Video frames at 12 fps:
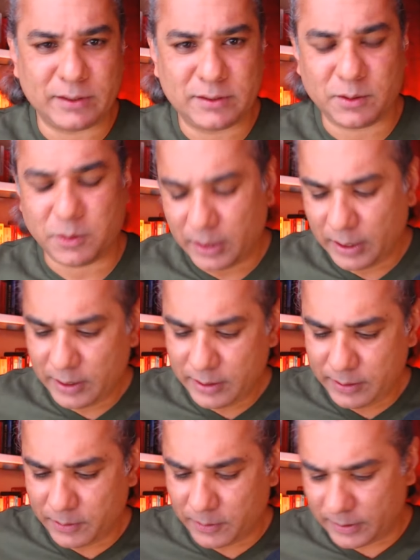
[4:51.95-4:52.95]
So
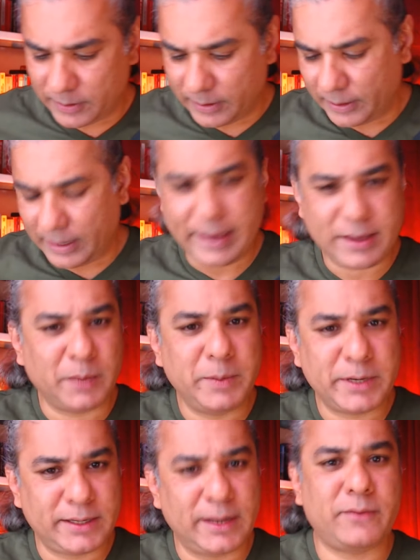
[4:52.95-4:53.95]
your high
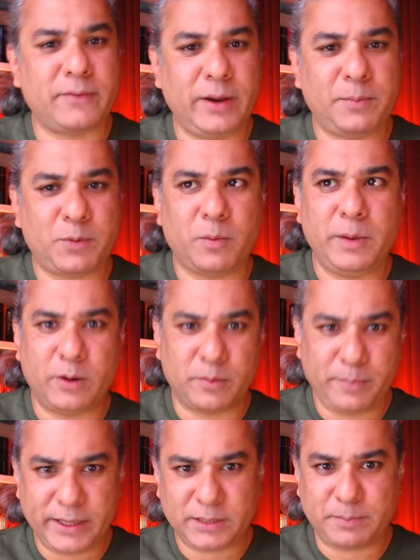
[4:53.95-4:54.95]
commissioner will probably
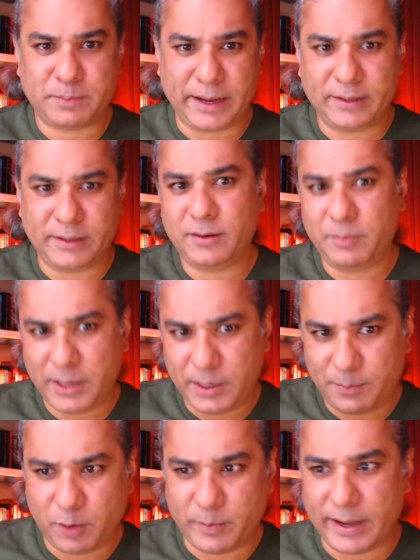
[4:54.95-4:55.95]
not be a spy. They'll be a
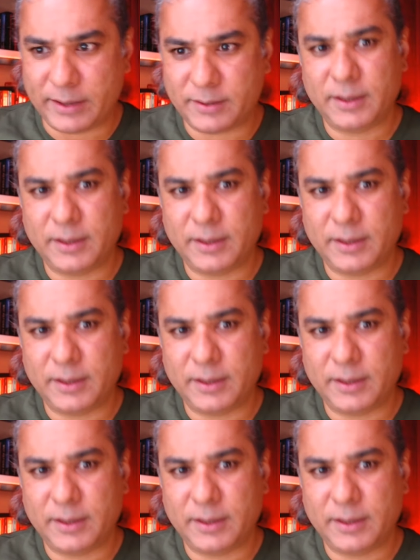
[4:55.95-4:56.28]
diplomat.